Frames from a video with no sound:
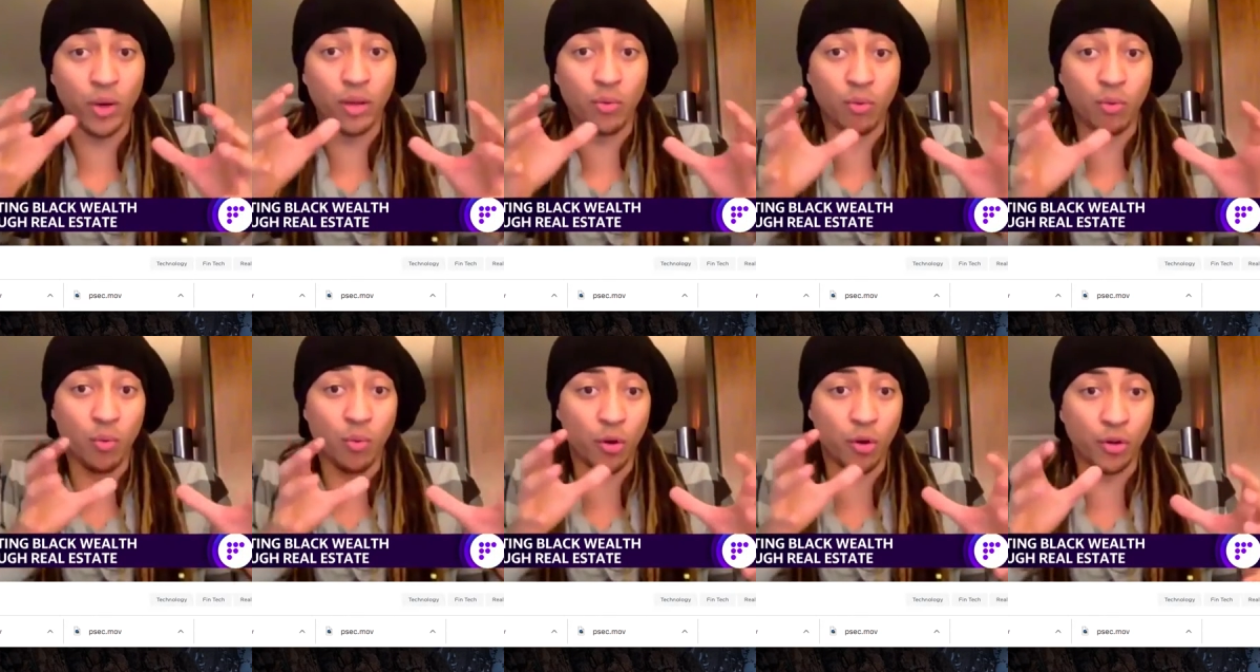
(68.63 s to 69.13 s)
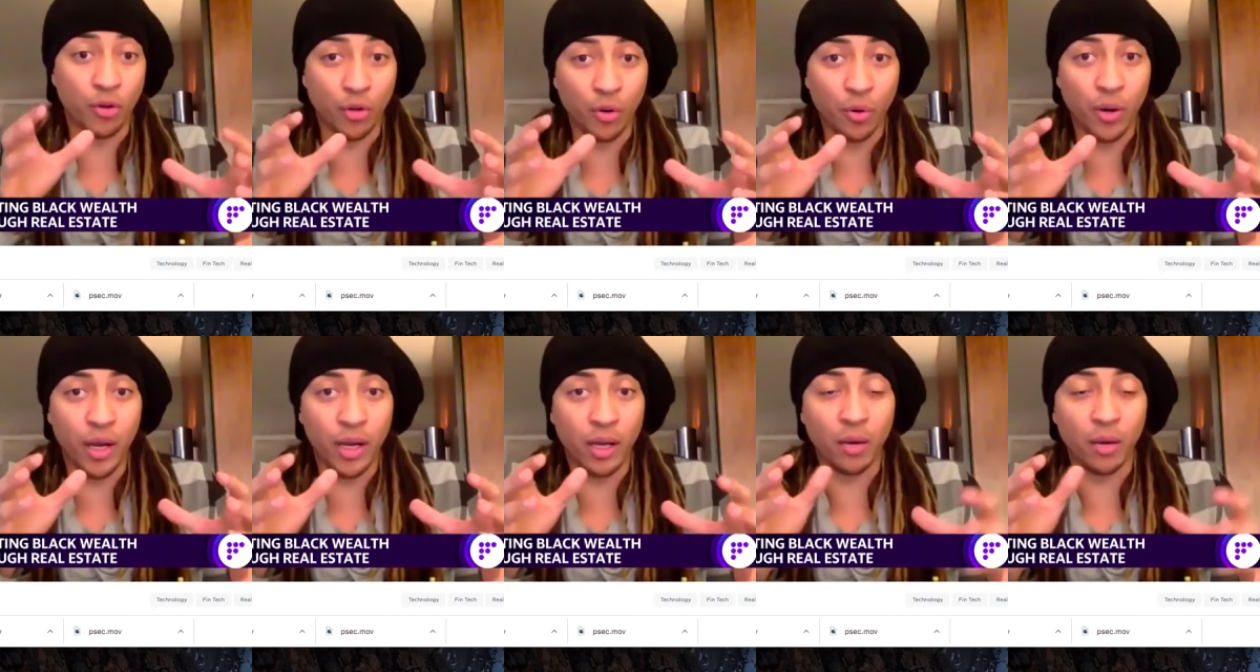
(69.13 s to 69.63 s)
With what we're
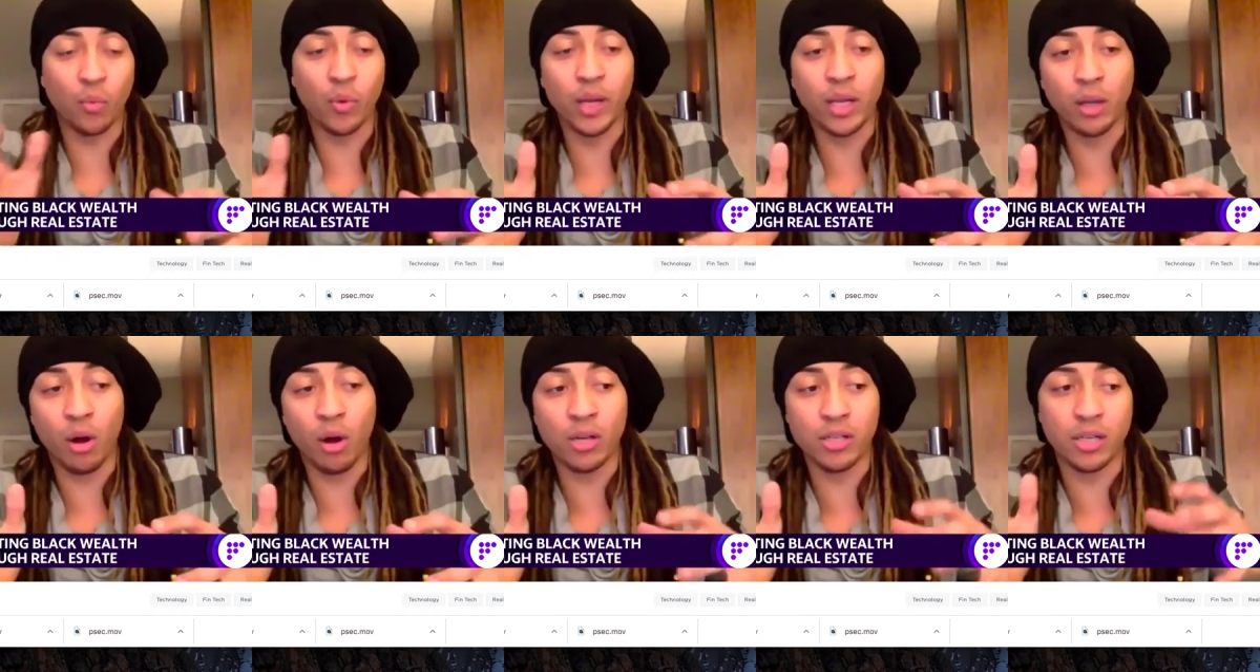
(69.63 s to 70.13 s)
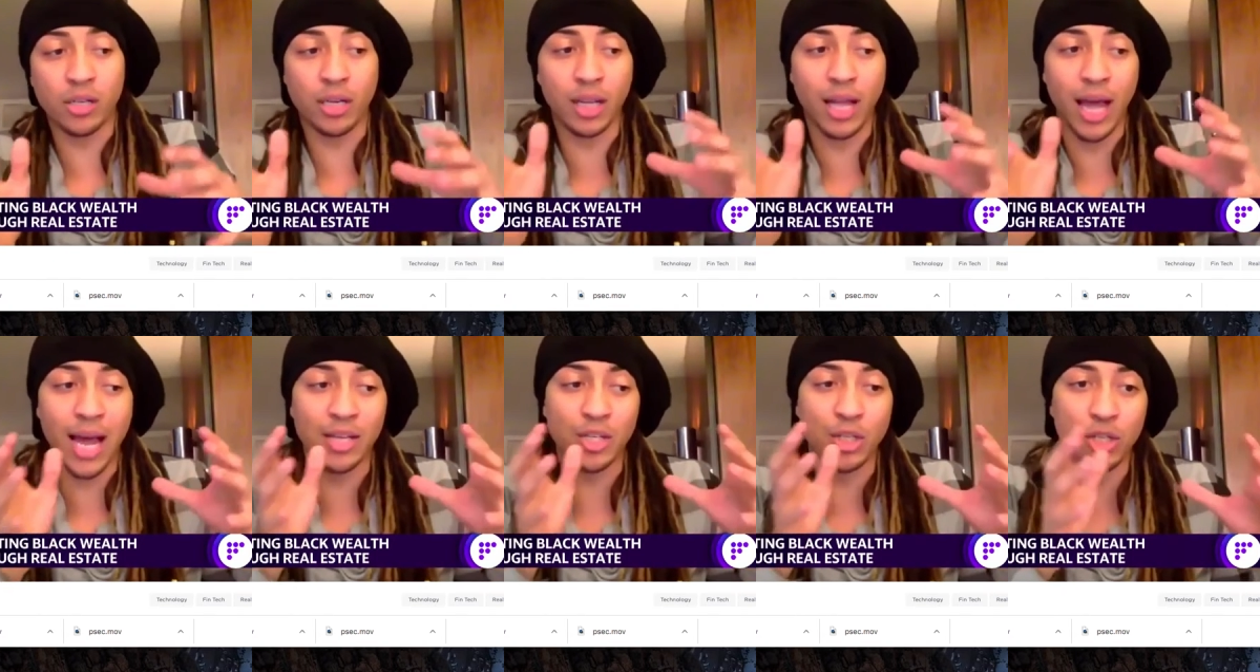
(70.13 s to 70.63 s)
doing, we launched it
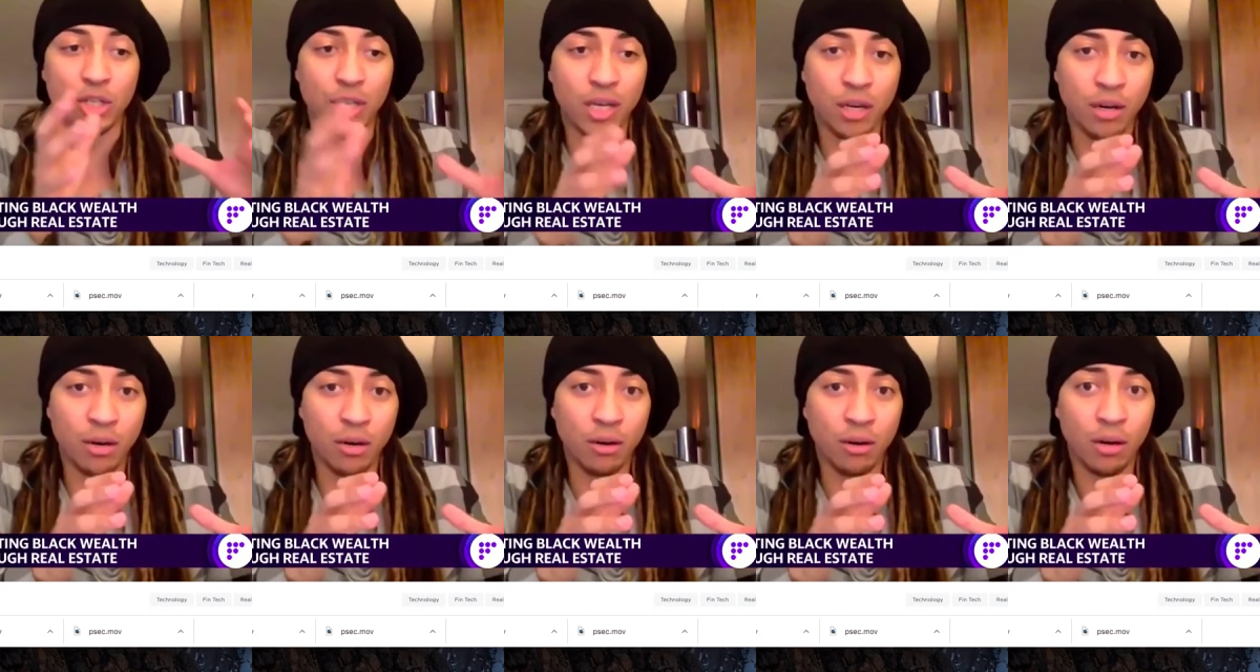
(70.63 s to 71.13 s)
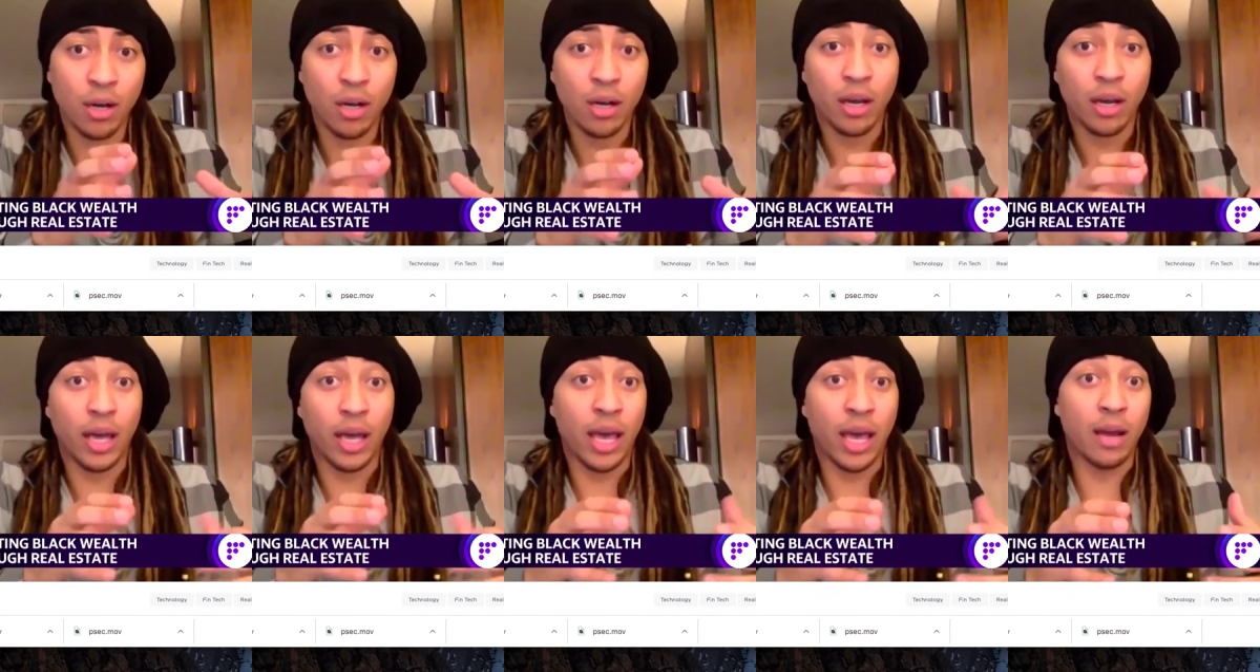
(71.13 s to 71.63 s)
last year,
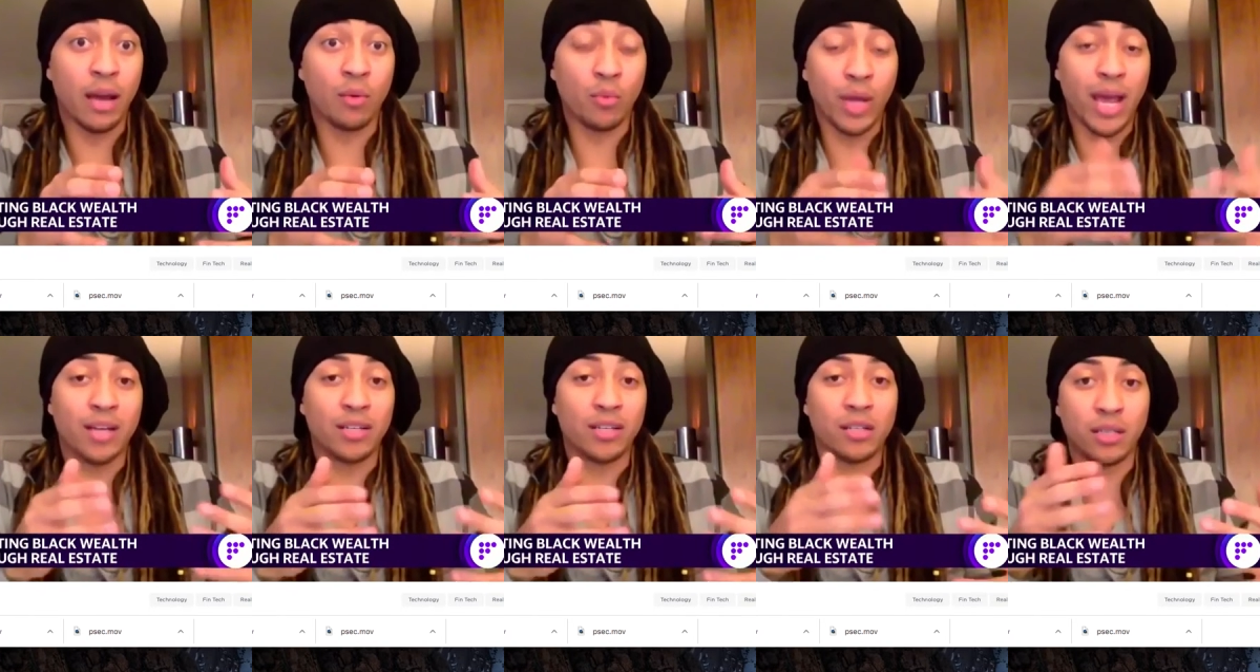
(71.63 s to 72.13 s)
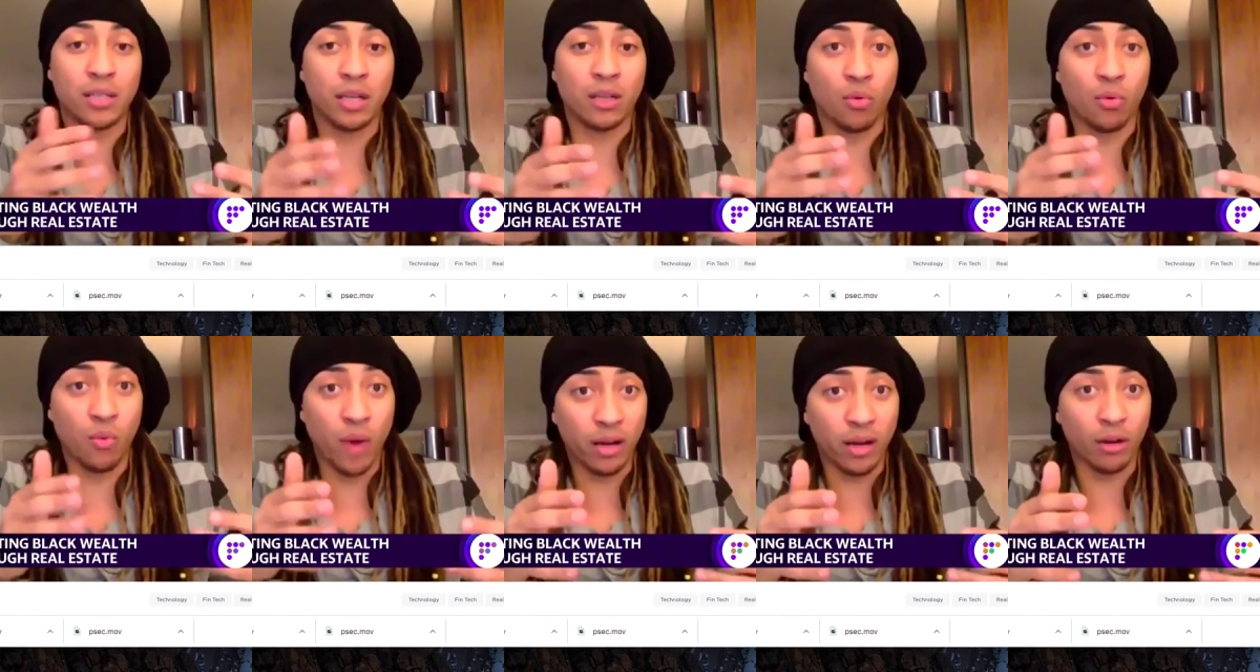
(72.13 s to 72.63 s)
and we actually set
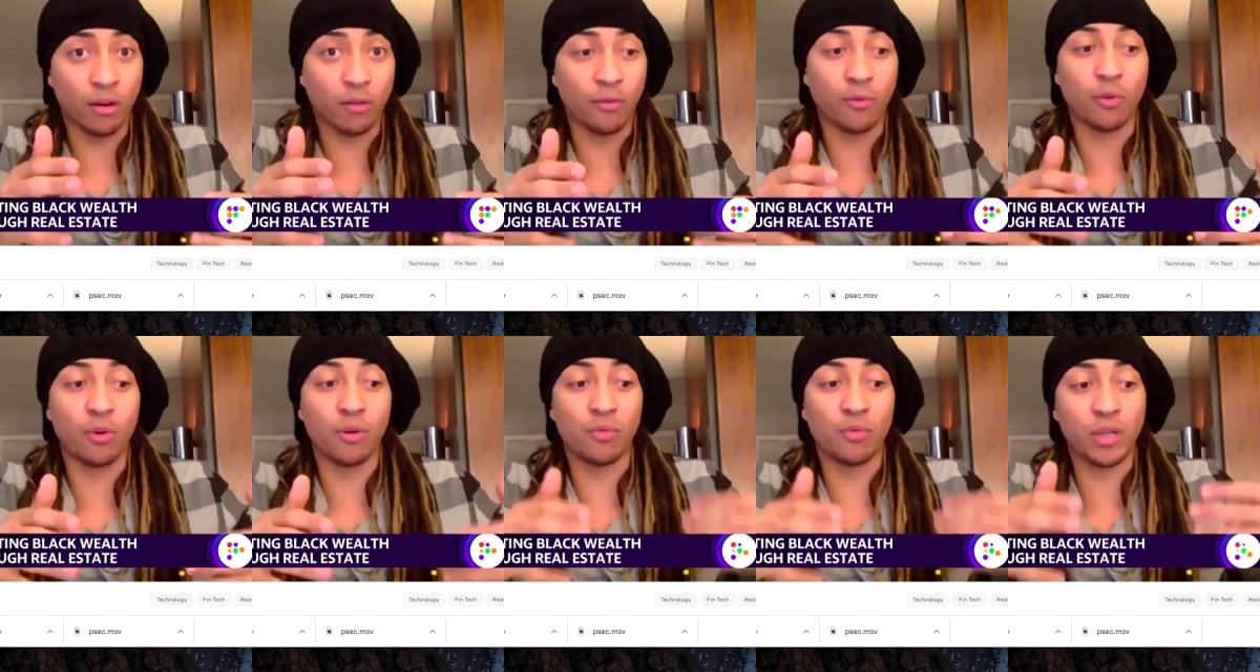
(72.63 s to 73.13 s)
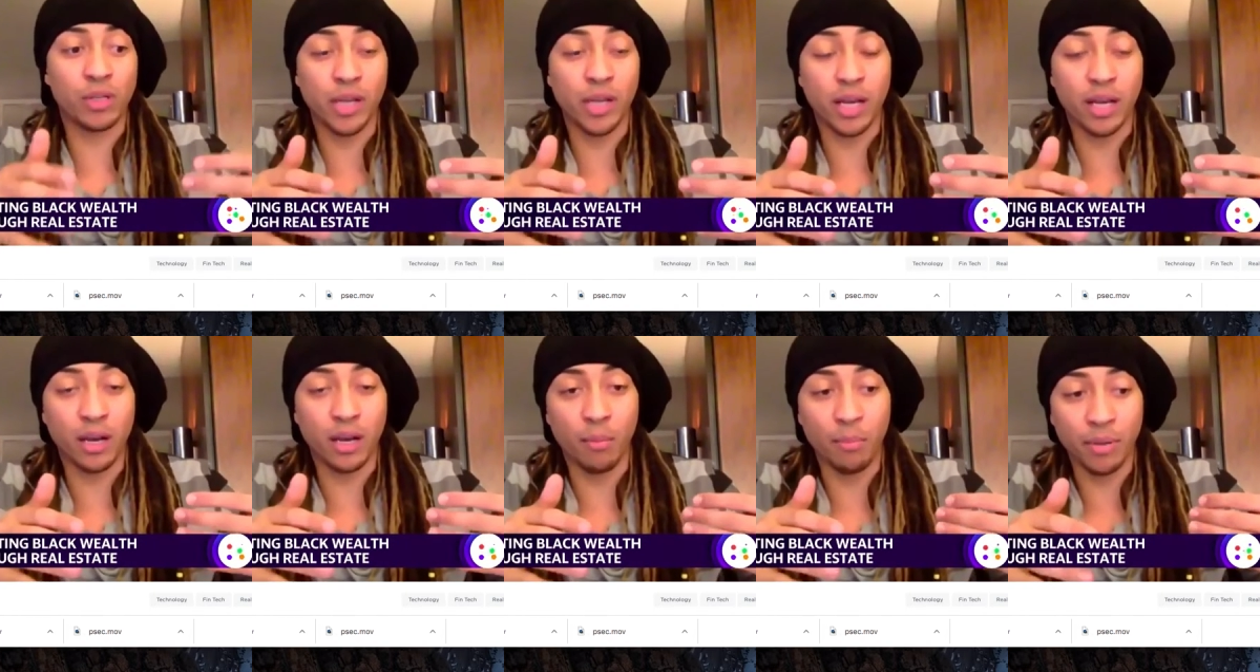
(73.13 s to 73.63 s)
the record for a real
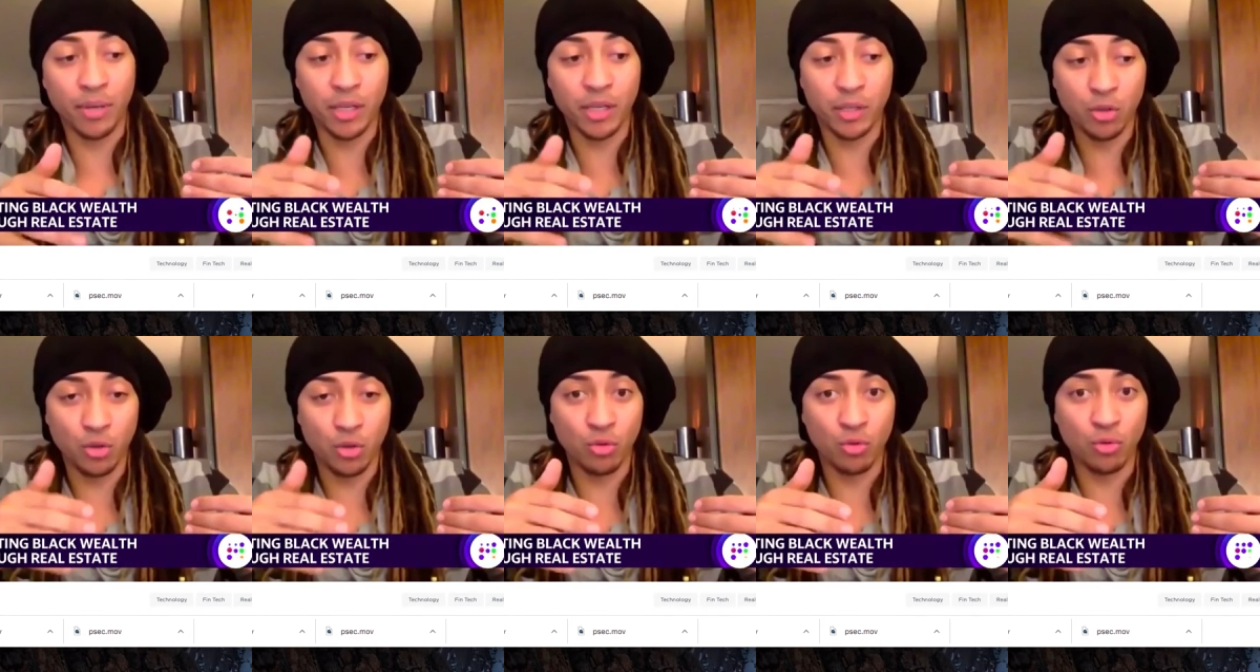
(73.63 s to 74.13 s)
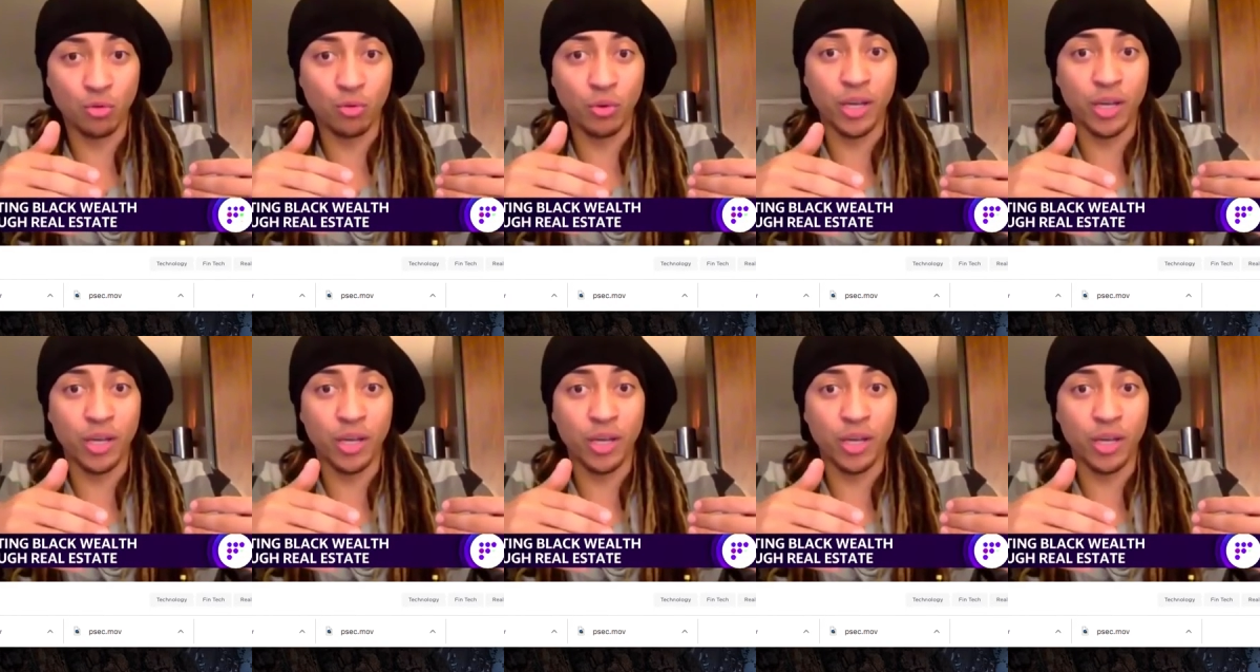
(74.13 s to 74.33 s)
estate company to